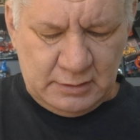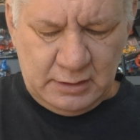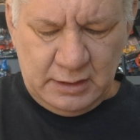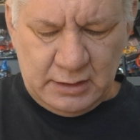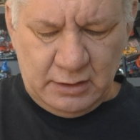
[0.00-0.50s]

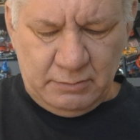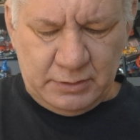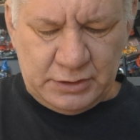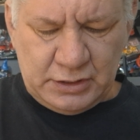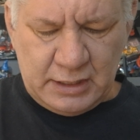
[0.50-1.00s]
Yeah, oh,
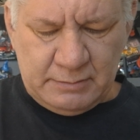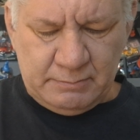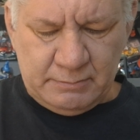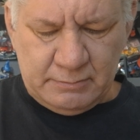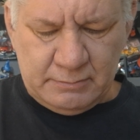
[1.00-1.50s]
what a
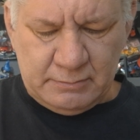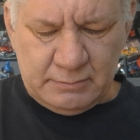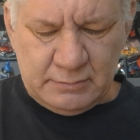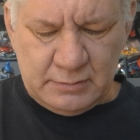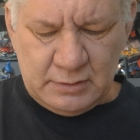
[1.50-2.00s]
shame.
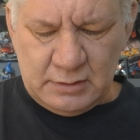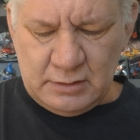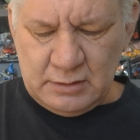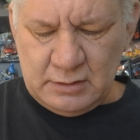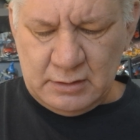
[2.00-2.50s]

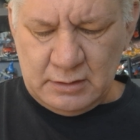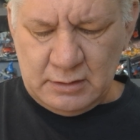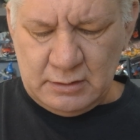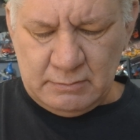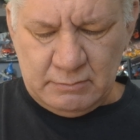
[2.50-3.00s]

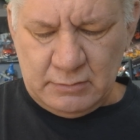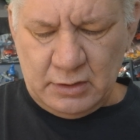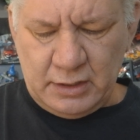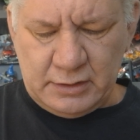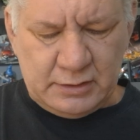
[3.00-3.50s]

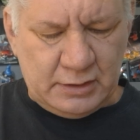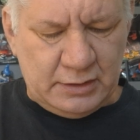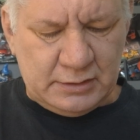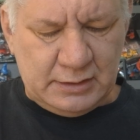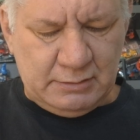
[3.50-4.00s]
I
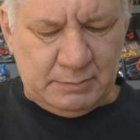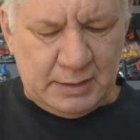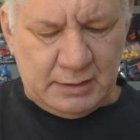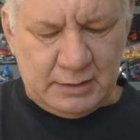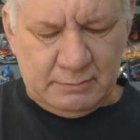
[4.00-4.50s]
don't seem to be
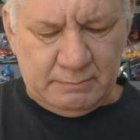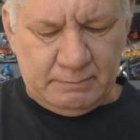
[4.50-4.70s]
able to